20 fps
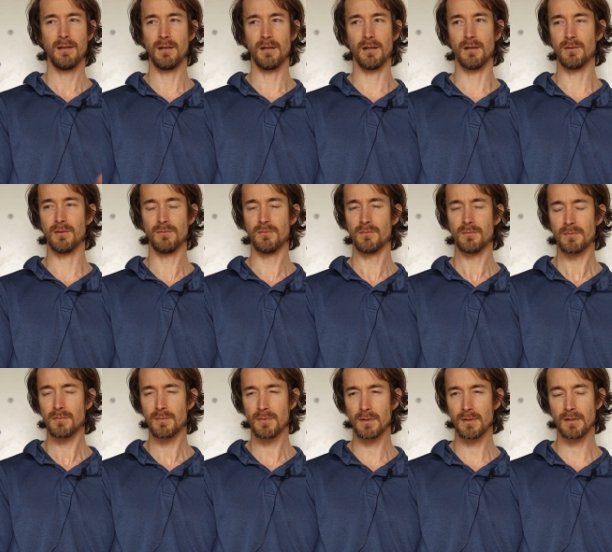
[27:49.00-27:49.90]

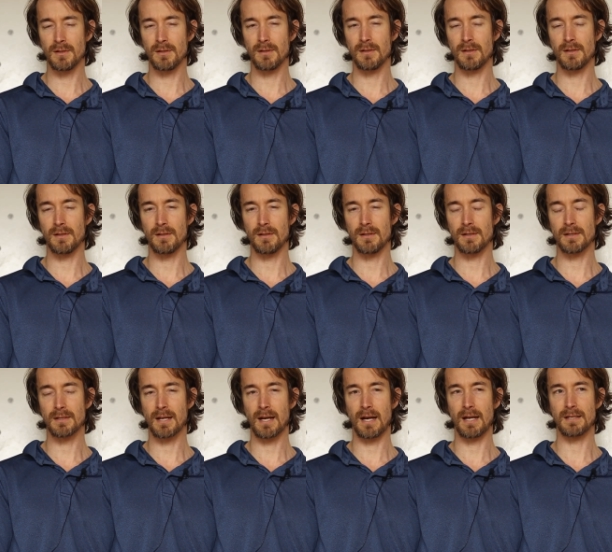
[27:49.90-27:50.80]

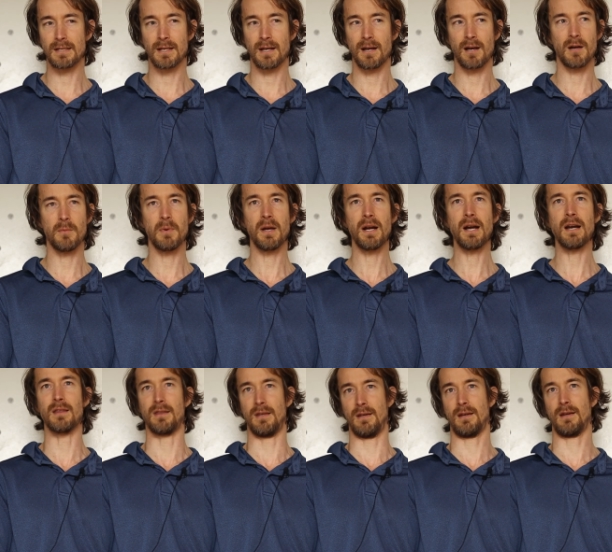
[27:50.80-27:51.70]
this guy doesn't care about
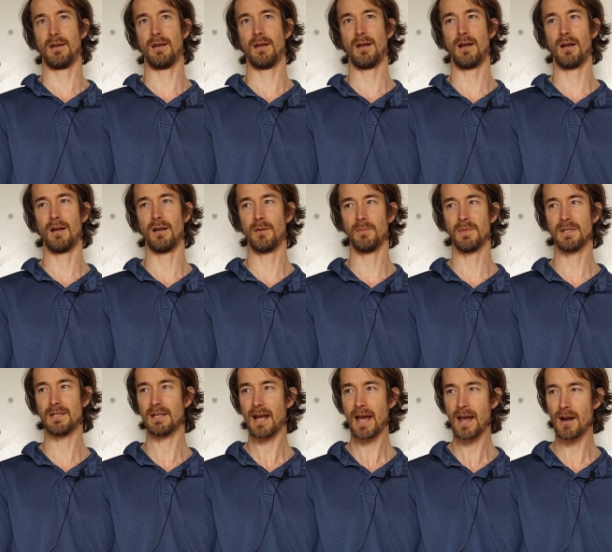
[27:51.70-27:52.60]
anything.
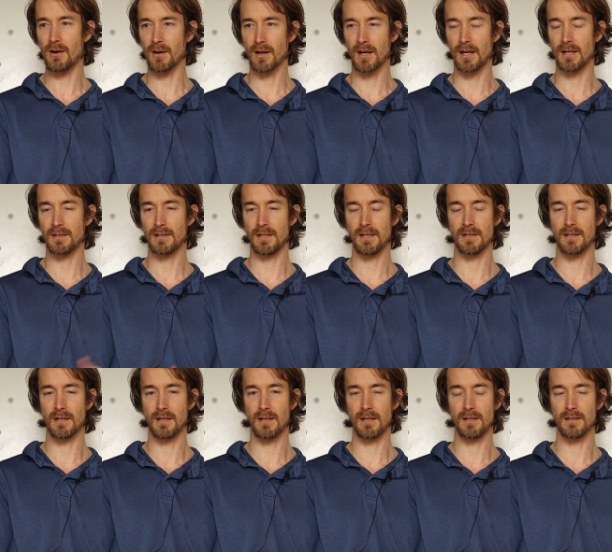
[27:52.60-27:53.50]
He's an anarchist.
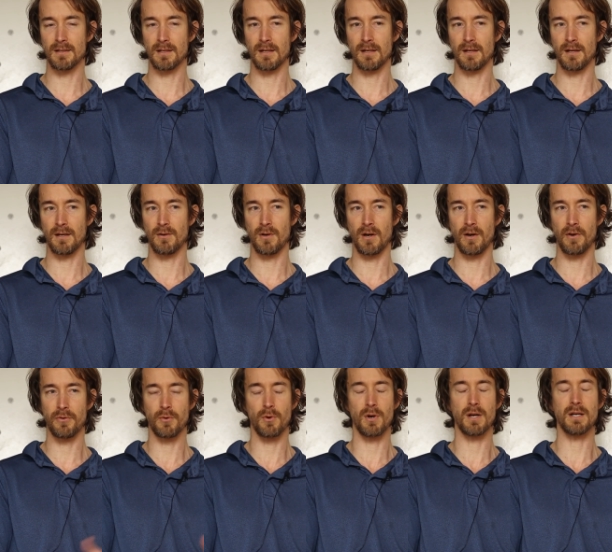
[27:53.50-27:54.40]
He's a
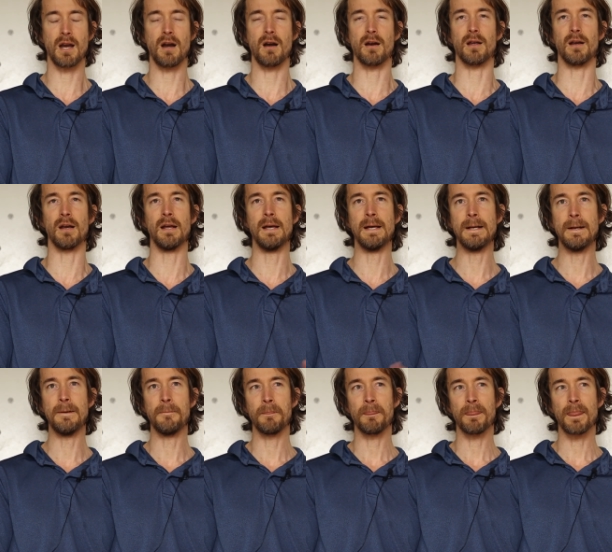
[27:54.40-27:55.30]
authoritarian.
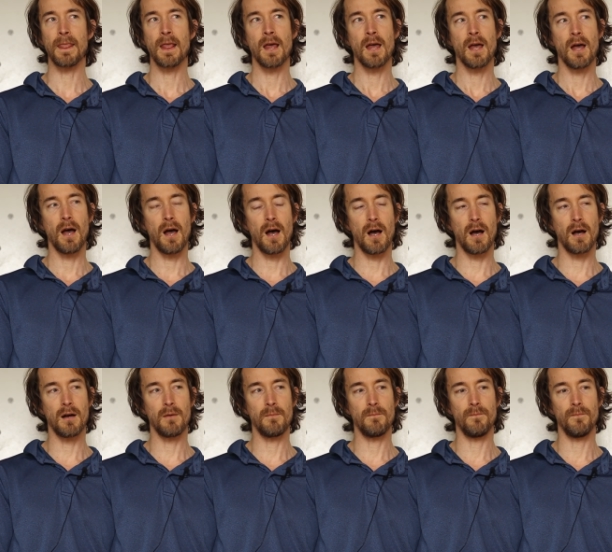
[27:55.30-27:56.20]

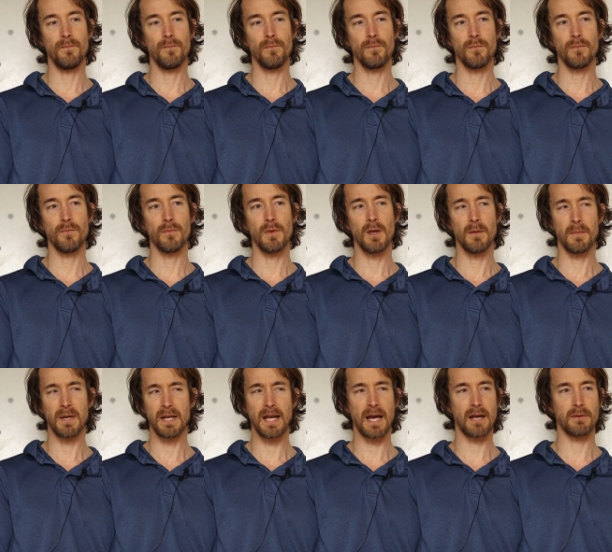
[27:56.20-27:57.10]
And
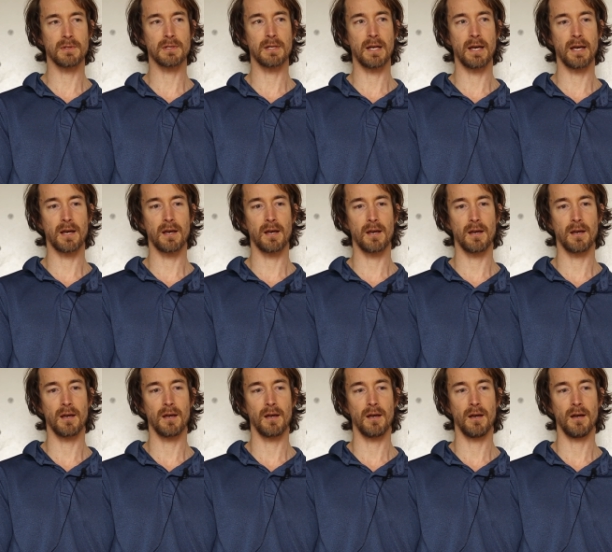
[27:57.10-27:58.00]
my dad was like,
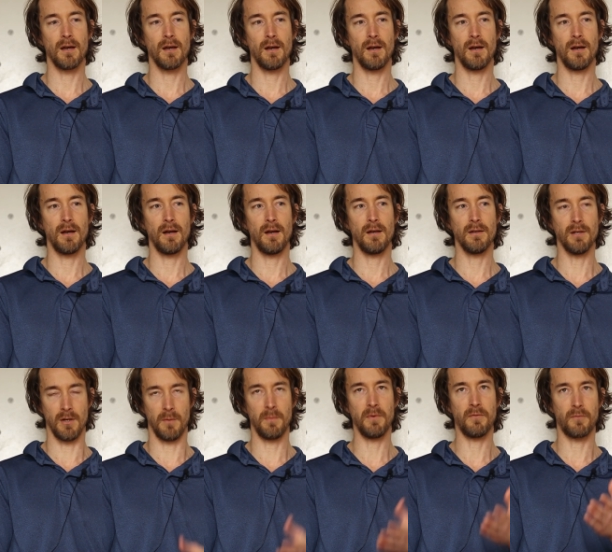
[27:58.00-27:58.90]

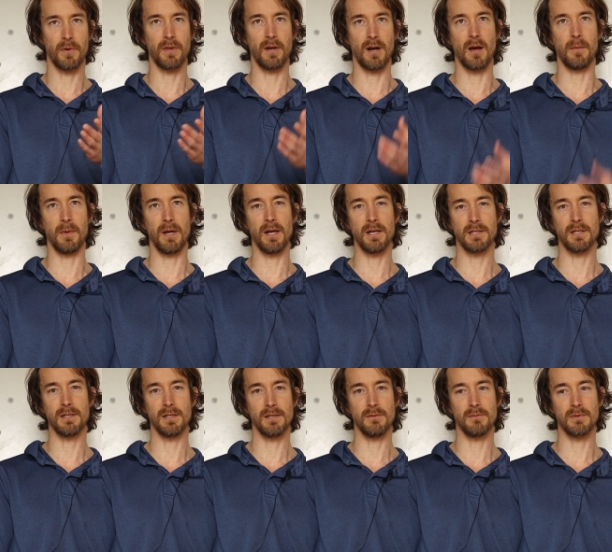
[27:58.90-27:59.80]
before the
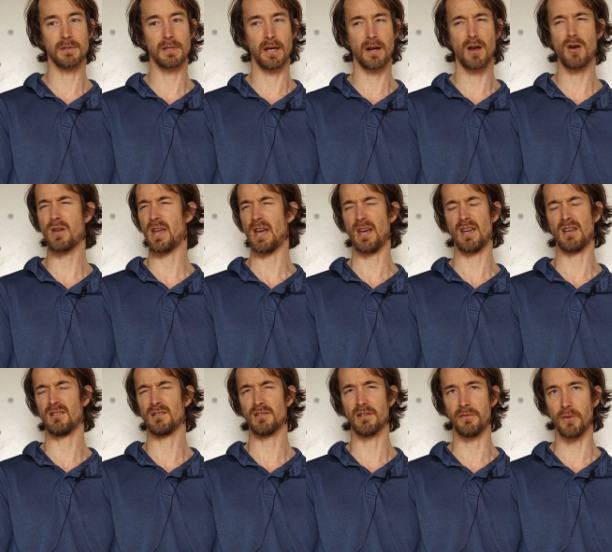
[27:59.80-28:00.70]
nominations, he was like, oh yeah,
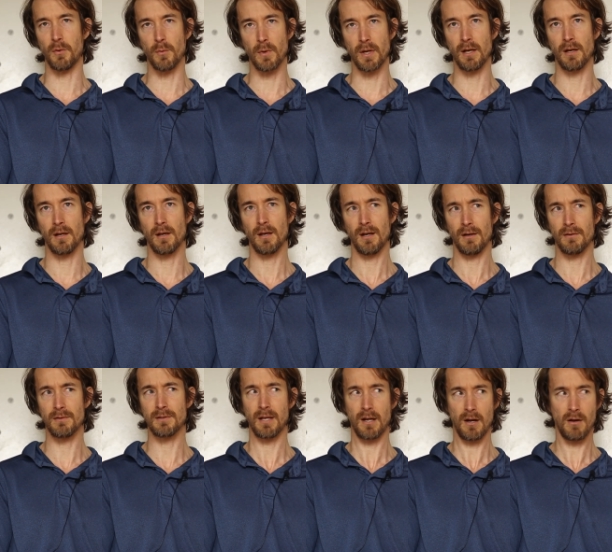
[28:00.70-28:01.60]
he'll never win. I was